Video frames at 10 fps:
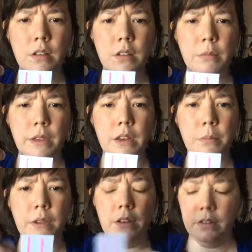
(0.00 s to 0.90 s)
making a
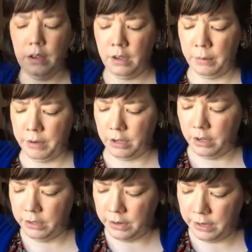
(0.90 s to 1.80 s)
pink tongue. I'm going to
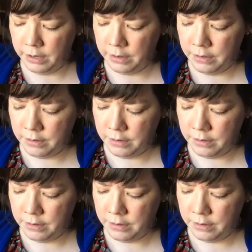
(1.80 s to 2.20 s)
color it in.